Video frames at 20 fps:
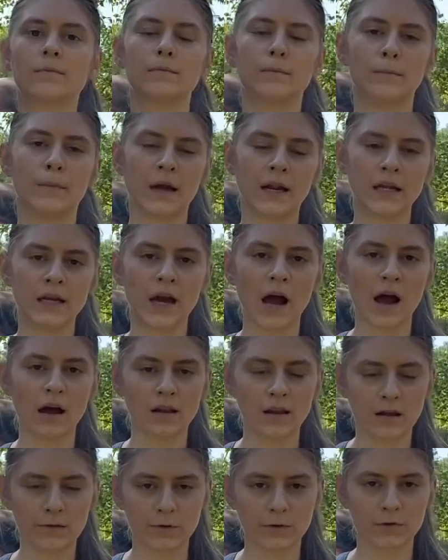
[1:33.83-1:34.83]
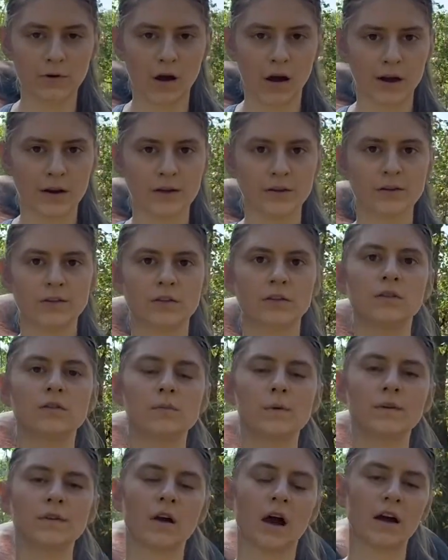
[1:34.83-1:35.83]
Many high-level riders use
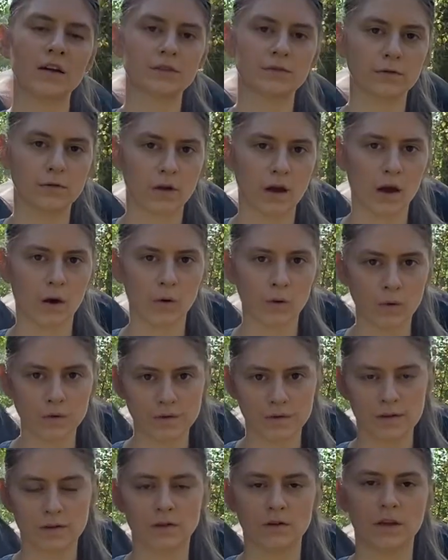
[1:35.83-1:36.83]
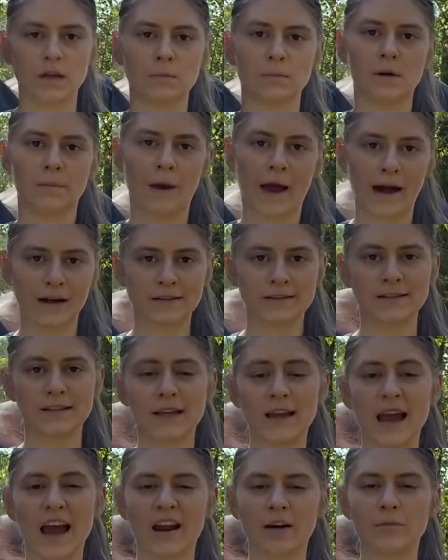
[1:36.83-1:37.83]
massage for their horses to keep them
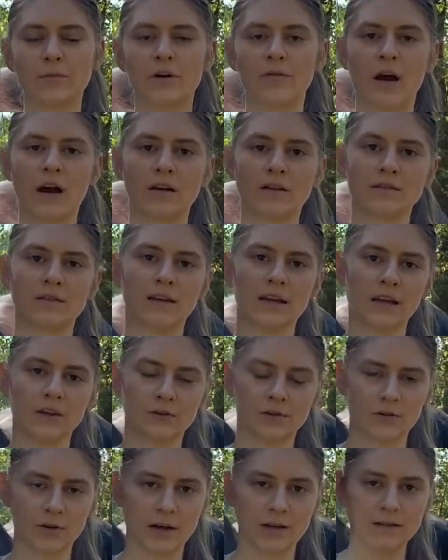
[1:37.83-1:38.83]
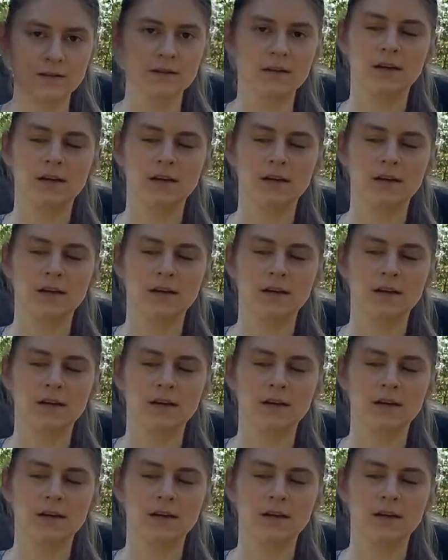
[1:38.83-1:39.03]
healthy and prevent injuries.